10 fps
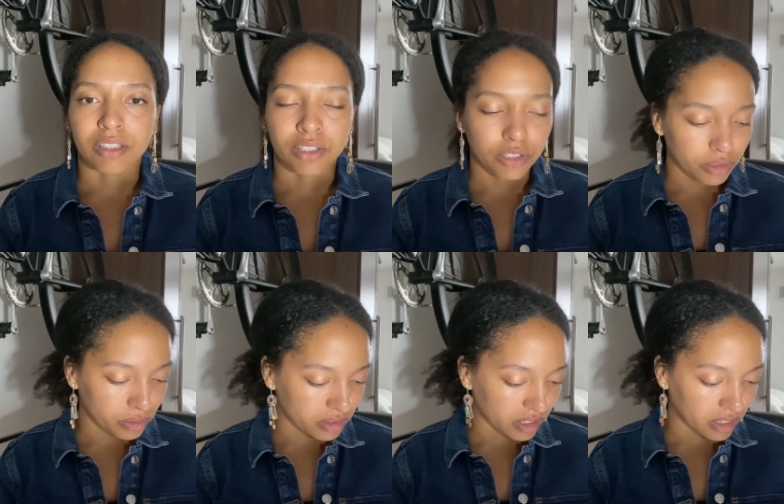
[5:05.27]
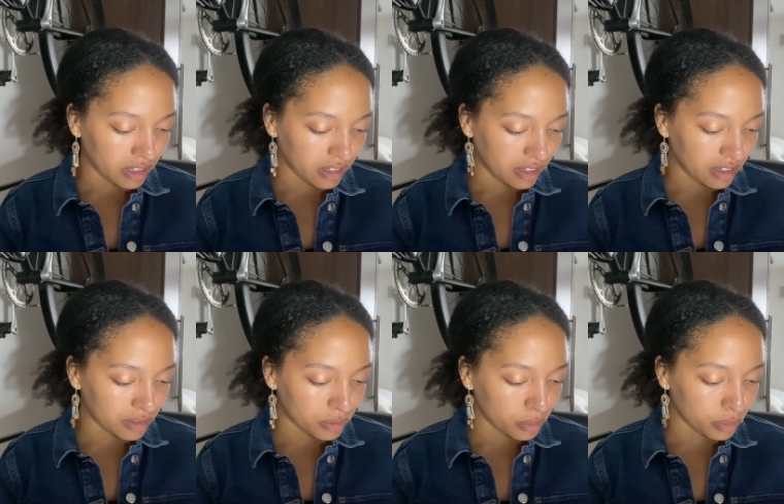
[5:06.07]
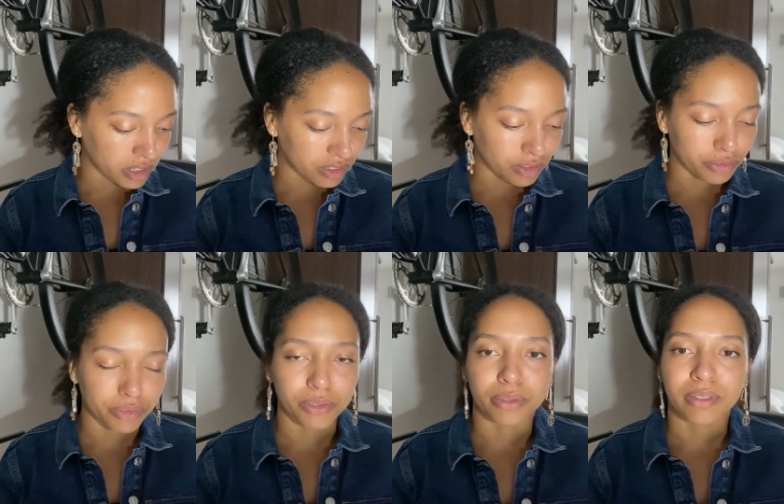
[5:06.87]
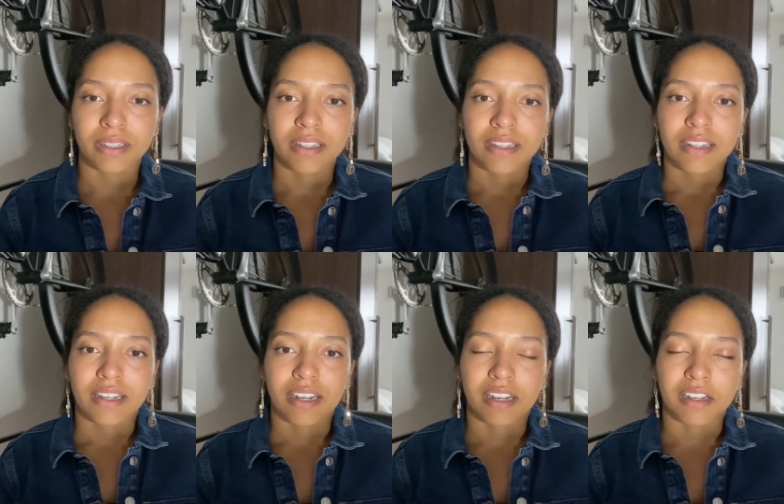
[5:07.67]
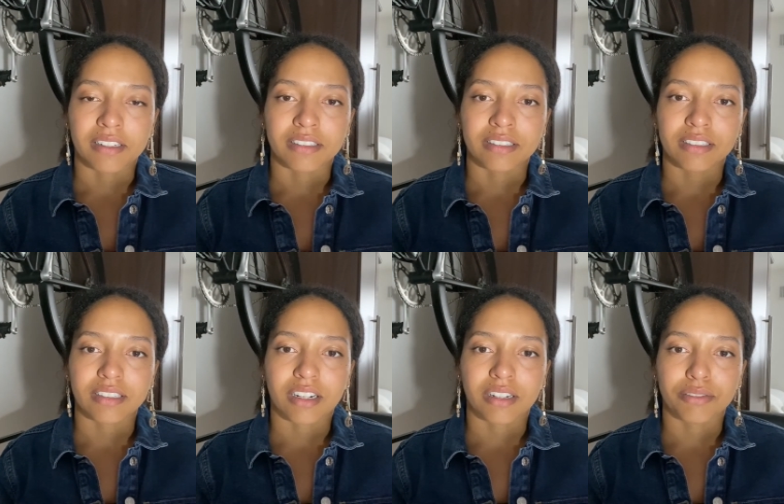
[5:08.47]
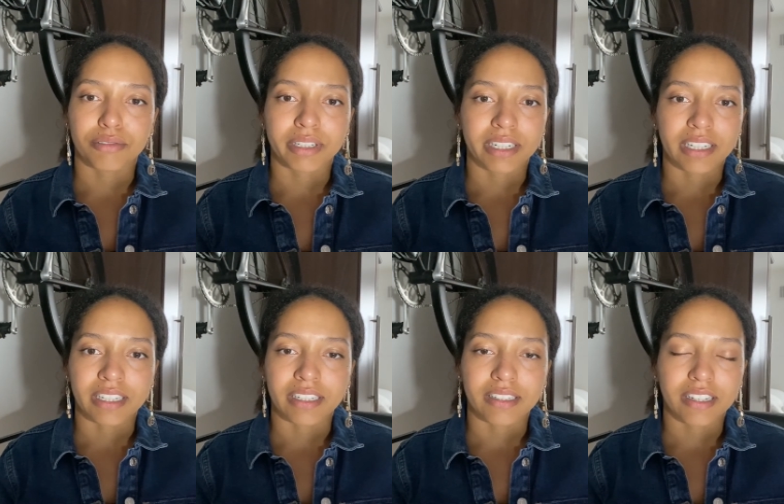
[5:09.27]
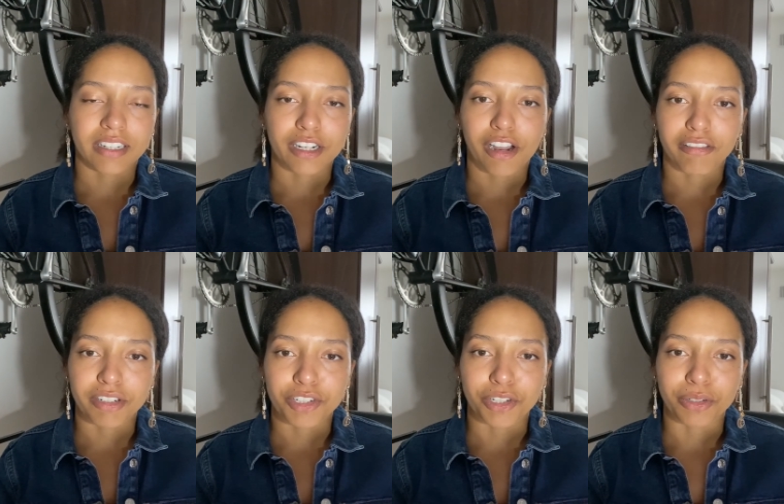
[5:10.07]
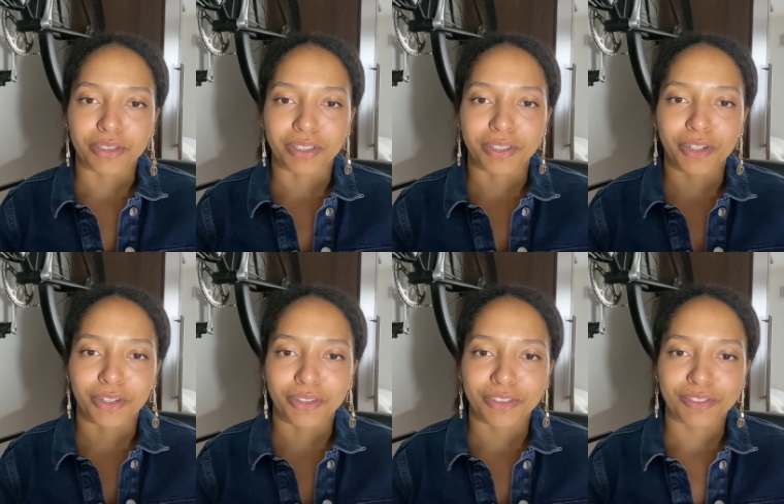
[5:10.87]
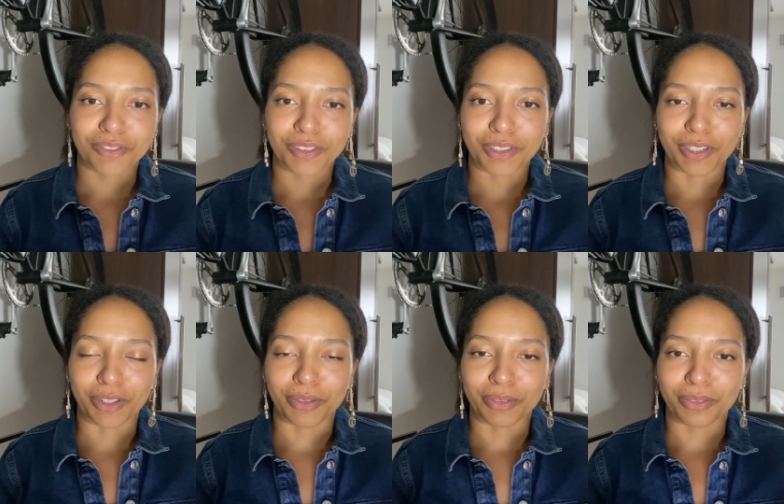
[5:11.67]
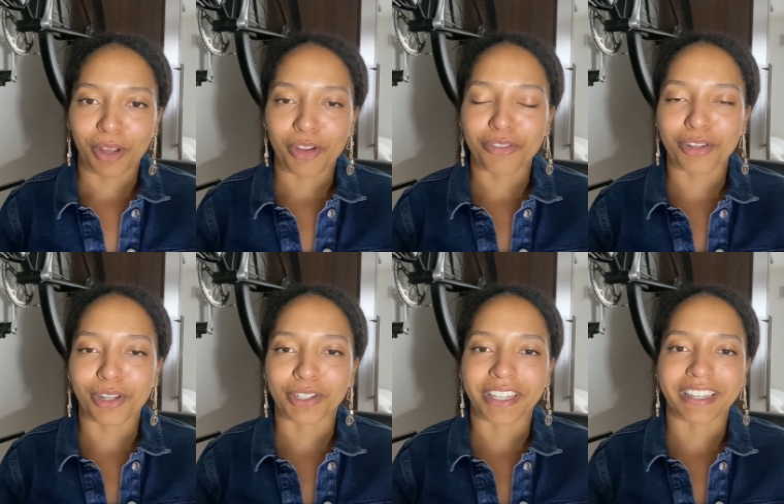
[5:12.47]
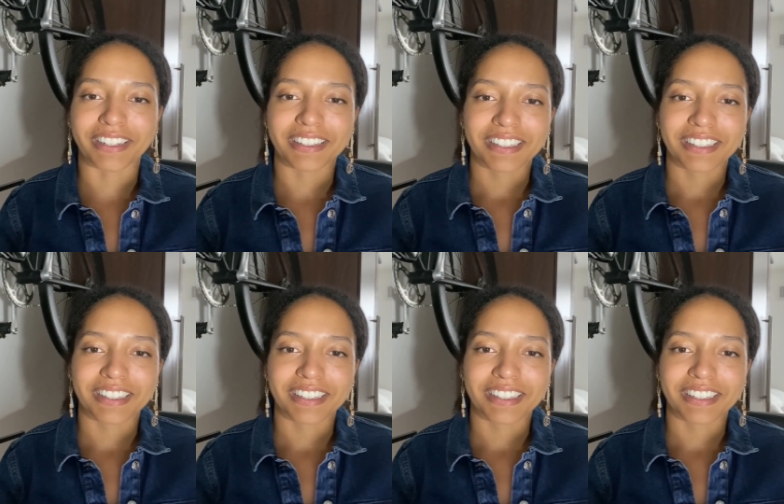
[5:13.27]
using it is wonderful. And I really encourage you to not, overlook it